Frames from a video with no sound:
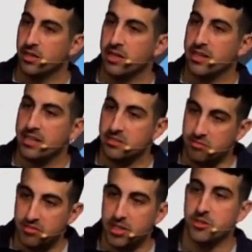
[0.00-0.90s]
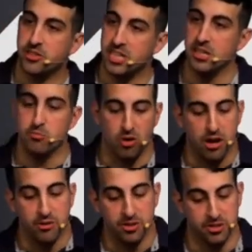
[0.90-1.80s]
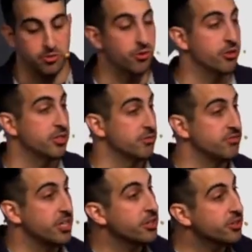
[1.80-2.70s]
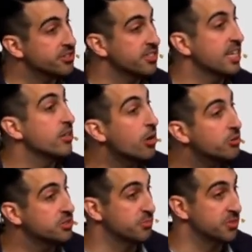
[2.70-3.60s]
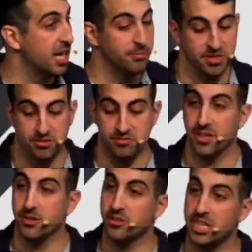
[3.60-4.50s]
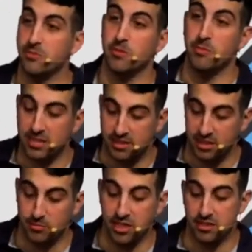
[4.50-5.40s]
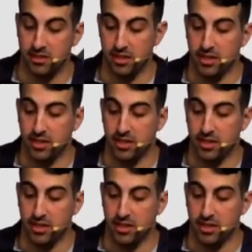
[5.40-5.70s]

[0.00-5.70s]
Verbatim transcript: It's a failure to keep priorities in order. It's a failure to say no sometimes. It's a failure to keep the main thing the main thing.